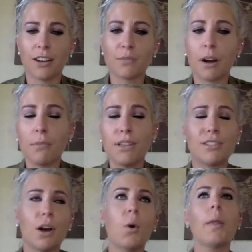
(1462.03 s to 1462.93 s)
which sounds
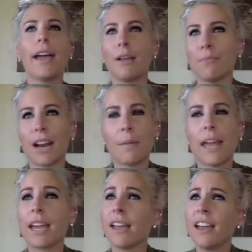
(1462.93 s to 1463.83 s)
probably so lame, but
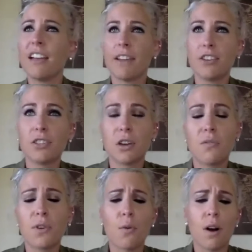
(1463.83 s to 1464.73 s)
I'm like, if I could just
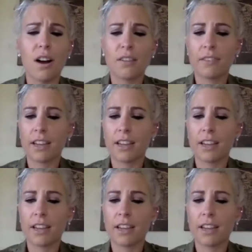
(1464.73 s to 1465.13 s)
go for a walk,